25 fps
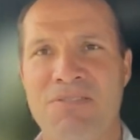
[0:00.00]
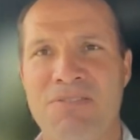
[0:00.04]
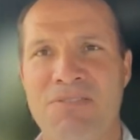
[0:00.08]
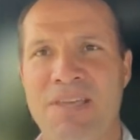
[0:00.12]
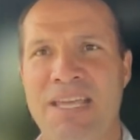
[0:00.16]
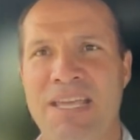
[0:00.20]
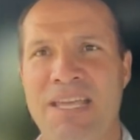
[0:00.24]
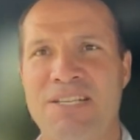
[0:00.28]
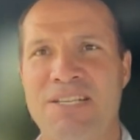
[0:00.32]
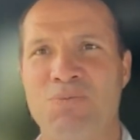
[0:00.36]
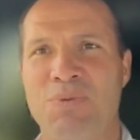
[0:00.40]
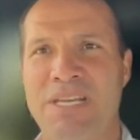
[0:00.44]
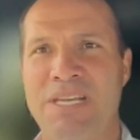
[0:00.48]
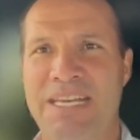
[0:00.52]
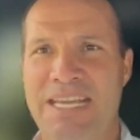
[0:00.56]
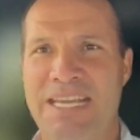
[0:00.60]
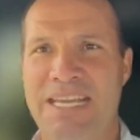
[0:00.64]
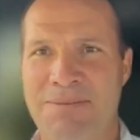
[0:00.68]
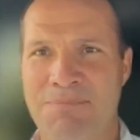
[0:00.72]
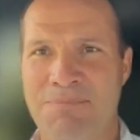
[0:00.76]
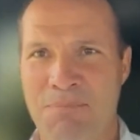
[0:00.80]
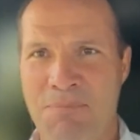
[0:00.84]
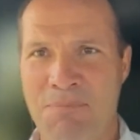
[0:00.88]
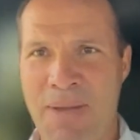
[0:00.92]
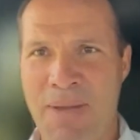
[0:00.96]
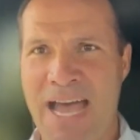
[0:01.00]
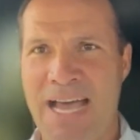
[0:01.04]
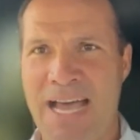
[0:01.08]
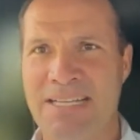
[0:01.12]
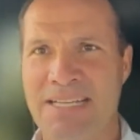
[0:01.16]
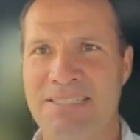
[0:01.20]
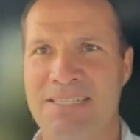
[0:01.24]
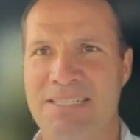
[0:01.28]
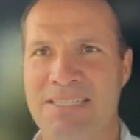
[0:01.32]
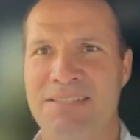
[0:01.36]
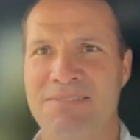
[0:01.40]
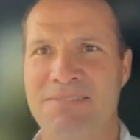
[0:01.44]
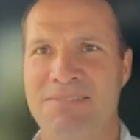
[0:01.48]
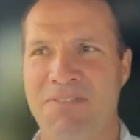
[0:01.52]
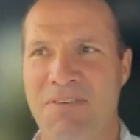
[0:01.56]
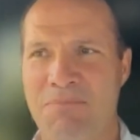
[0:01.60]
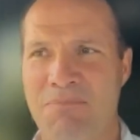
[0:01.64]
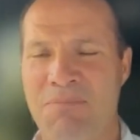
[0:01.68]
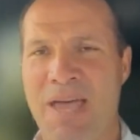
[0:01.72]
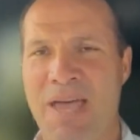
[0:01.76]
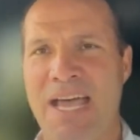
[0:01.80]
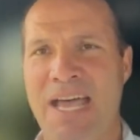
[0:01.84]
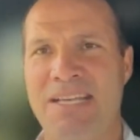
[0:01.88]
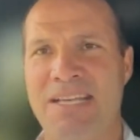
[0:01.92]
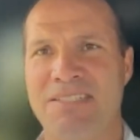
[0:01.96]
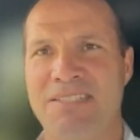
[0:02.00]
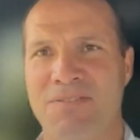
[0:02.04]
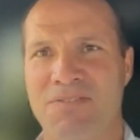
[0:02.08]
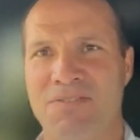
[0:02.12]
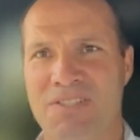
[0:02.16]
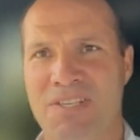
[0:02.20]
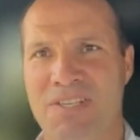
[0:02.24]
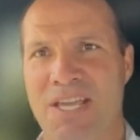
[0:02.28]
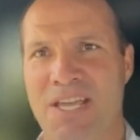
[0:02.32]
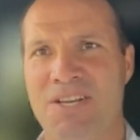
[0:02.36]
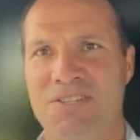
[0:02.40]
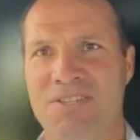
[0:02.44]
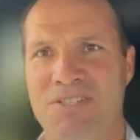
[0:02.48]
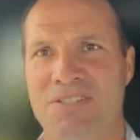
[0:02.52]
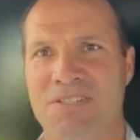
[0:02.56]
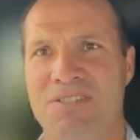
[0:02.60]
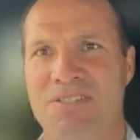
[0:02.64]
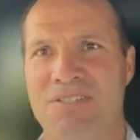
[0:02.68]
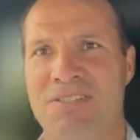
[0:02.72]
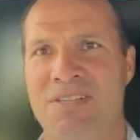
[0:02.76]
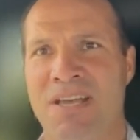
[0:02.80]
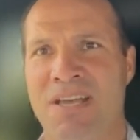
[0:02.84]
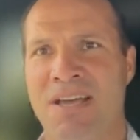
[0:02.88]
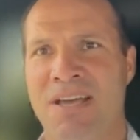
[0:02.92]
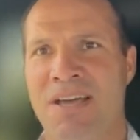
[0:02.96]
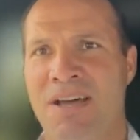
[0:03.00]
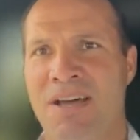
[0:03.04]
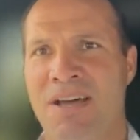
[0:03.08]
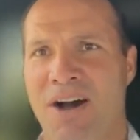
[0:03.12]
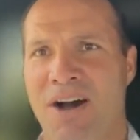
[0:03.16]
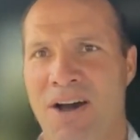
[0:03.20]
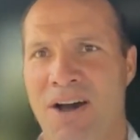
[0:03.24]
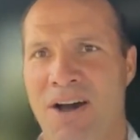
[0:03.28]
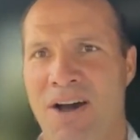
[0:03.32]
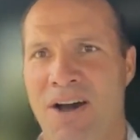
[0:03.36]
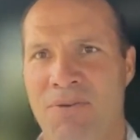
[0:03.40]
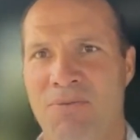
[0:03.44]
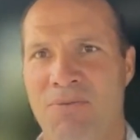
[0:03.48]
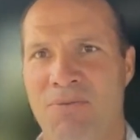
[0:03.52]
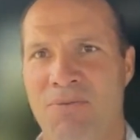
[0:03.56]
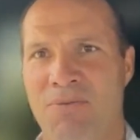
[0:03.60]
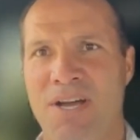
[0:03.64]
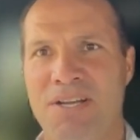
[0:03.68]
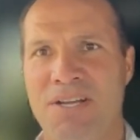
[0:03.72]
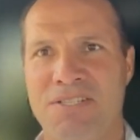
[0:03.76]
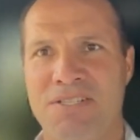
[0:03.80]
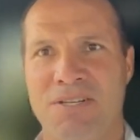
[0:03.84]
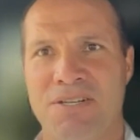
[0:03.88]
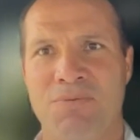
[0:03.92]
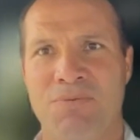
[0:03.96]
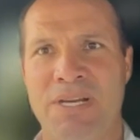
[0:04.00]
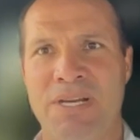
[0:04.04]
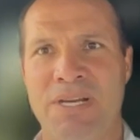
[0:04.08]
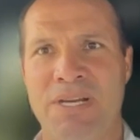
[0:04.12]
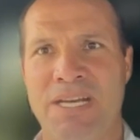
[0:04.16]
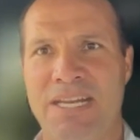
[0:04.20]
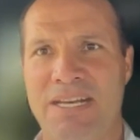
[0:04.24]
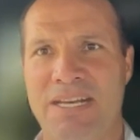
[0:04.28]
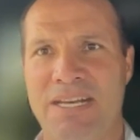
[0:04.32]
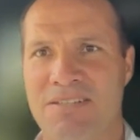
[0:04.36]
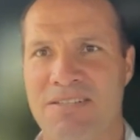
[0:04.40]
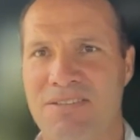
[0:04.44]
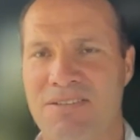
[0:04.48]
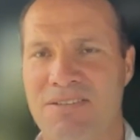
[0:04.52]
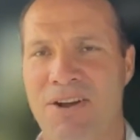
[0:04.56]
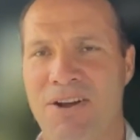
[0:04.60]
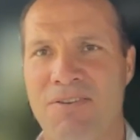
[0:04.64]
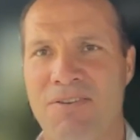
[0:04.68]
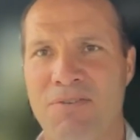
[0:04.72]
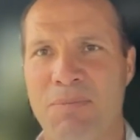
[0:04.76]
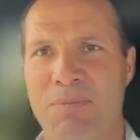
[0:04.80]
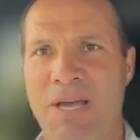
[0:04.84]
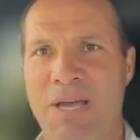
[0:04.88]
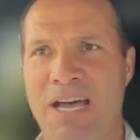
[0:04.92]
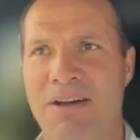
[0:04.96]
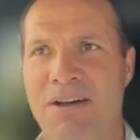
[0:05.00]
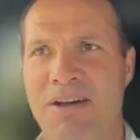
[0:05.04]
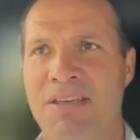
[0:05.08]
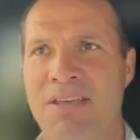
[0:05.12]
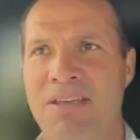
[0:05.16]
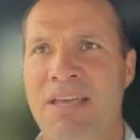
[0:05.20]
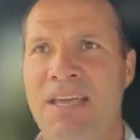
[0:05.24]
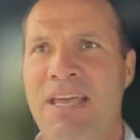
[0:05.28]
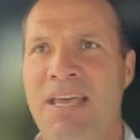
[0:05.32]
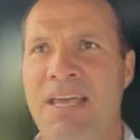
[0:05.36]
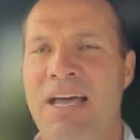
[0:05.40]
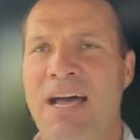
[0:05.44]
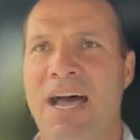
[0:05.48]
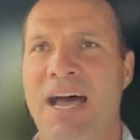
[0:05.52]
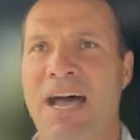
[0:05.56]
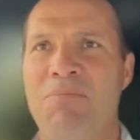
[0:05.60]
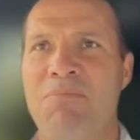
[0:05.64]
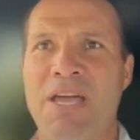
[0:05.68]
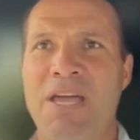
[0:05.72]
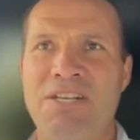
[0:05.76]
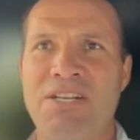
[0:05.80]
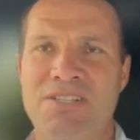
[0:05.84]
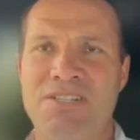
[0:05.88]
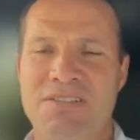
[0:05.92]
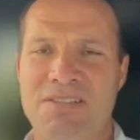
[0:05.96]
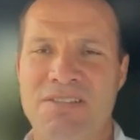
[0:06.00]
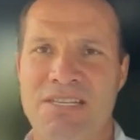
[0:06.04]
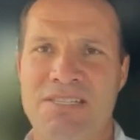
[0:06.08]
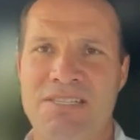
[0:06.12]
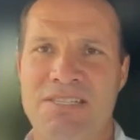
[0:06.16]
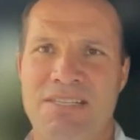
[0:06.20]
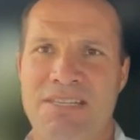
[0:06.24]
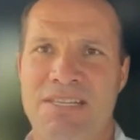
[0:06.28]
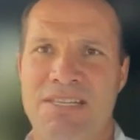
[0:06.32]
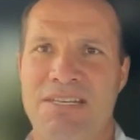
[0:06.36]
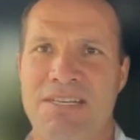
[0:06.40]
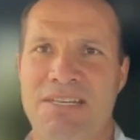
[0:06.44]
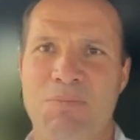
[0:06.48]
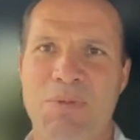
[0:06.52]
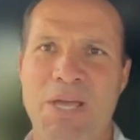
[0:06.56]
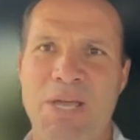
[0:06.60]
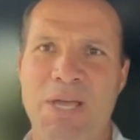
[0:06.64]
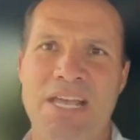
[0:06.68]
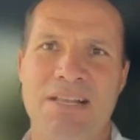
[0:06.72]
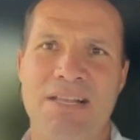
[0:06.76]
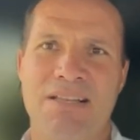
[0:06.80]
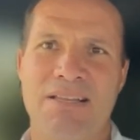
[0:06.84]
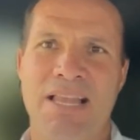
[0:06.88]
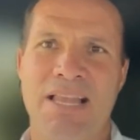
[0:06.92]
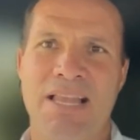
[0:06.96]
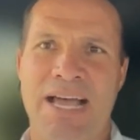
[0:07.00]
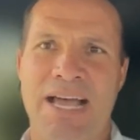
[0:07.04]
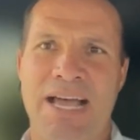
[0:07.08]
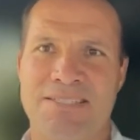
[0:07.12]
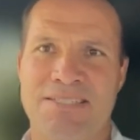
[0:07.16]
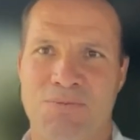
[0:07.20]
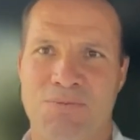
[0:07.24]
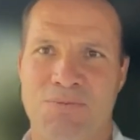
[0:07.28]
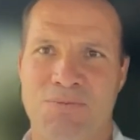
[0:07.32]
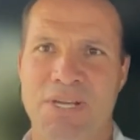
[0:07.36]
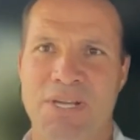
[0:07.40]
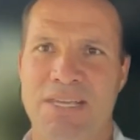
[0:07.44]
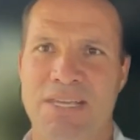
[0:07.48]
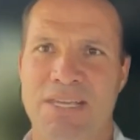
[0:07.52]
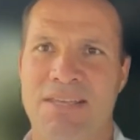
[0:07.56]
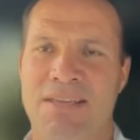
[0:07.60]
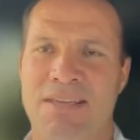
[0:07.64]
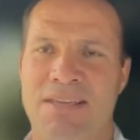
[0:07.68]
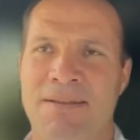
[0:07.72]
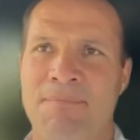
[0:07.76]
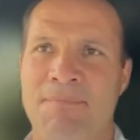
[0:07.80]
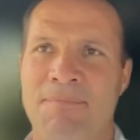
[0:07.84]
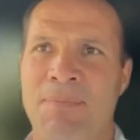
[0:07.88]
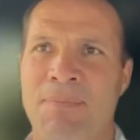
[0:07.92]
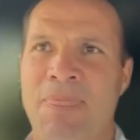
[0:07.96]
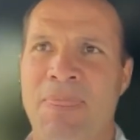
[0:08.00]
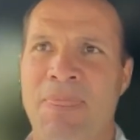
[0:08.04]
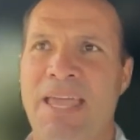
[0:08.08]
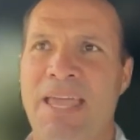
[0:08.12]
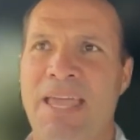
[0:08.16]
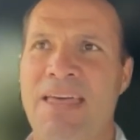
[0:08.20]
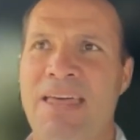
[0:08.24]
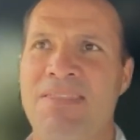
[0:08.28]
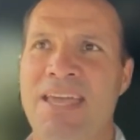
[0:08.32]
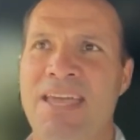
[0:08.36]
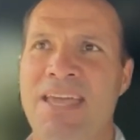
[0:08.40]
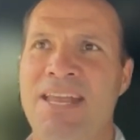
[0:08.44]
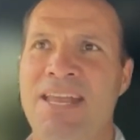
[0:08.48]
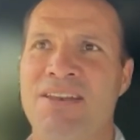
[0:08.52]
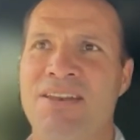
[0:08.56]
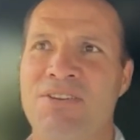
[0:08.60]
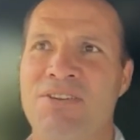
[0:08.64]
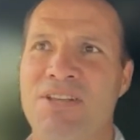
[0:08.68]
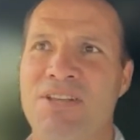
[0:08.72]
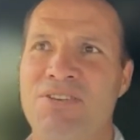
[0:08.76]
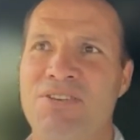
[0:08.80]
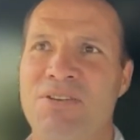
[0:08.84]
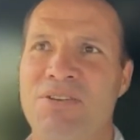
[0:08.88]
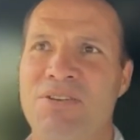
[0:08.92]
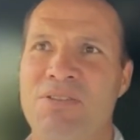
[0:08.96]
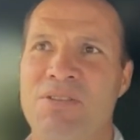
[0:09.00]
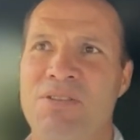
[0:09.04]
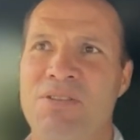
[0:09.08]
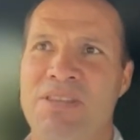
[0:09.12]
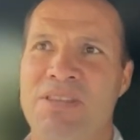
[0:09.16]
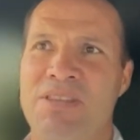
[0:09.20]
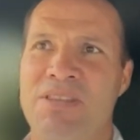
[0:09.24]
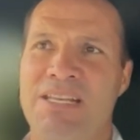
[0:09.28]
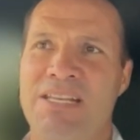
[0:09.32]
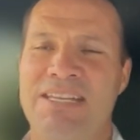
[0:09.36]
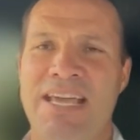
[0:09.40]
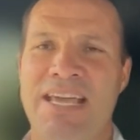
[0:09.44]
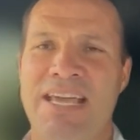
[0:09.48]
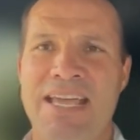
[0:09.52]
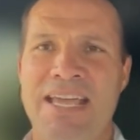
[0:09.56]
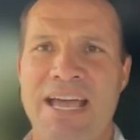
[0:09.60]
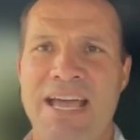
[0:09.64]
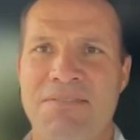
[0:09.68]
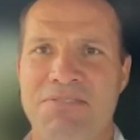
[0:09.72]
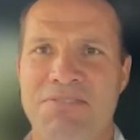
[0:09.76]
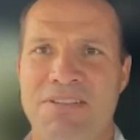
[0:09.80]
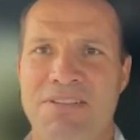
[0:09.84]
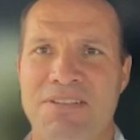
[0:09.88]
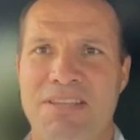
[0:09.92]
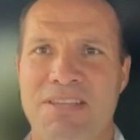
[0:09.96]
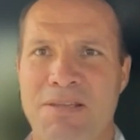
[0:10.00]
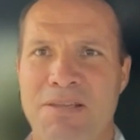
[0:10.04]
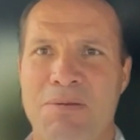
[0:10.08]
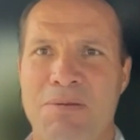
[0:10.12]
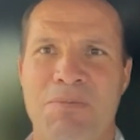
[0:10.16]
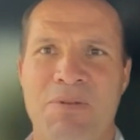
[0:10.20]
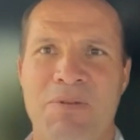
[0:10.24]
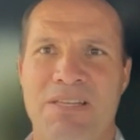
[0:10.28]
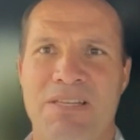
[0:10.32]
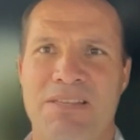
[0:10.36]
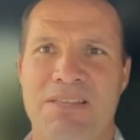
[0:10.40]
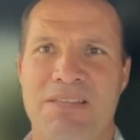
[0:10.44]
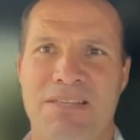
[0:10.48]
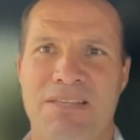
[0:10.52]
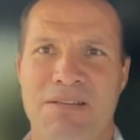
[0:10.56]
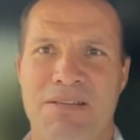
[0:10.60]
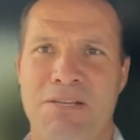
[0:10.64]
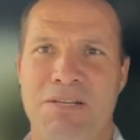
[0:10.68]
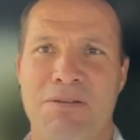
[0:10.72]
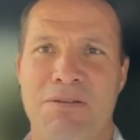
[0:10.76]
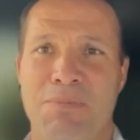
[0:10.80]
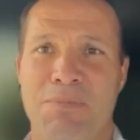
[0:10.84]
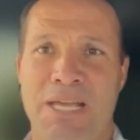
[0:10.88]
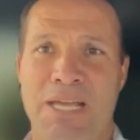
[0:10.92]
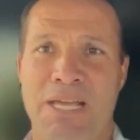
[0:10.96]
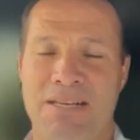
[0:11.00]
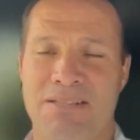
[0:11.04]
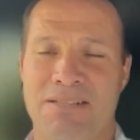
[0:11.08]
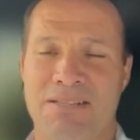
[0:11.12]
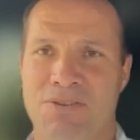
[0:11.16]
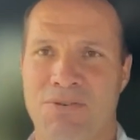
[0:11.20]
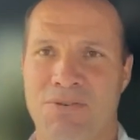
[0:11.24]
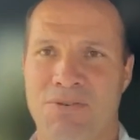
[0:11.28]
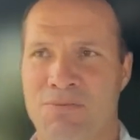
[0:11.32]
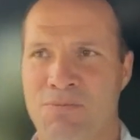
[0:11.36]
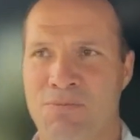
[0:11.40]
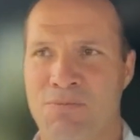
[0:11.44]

thing is we need massive, massive sanctions on Russia. We need to starve them out. I mentioned this in the debate last week. And then the day after the debate, so